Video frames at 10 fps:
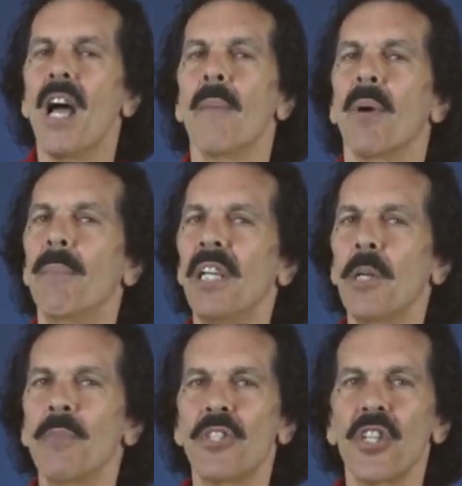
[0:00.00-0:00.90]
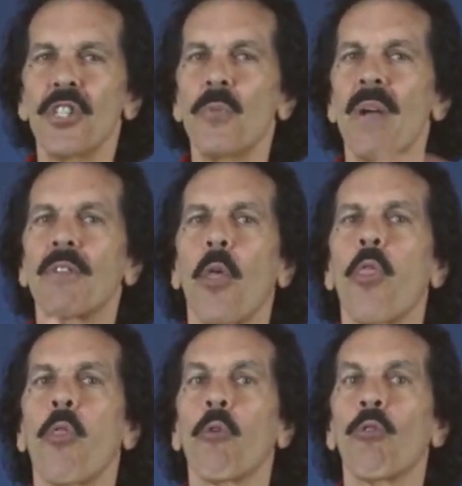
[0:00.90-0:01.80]
But being a magician, we have to
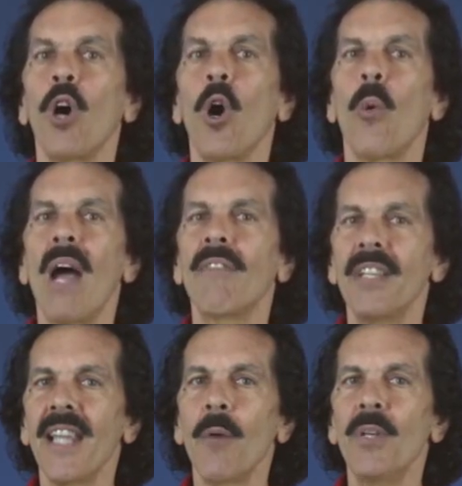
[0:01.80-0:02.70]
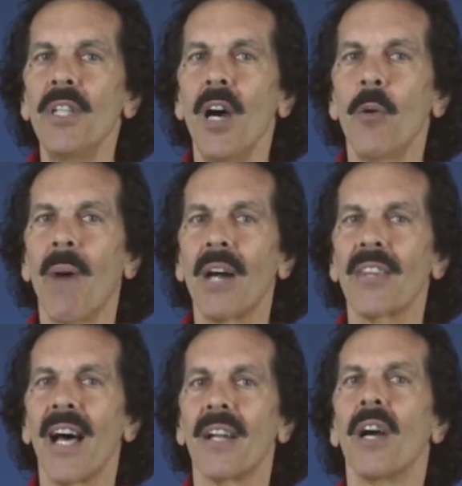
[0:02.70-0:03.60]
throw everything that we know about
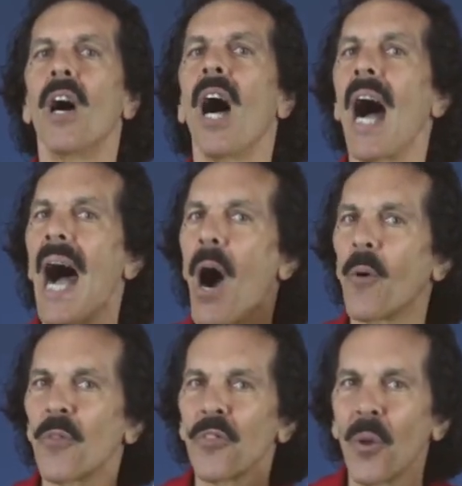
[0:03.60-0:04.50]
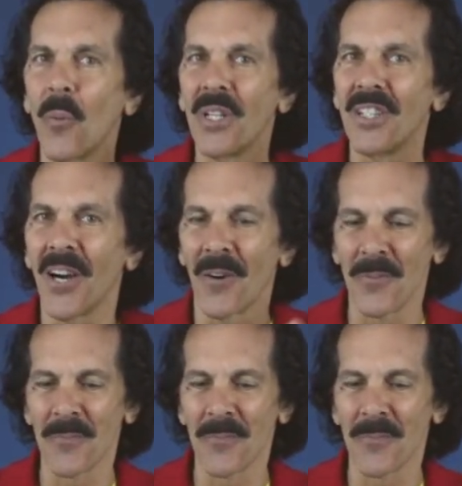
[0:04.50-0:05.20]
that out the window.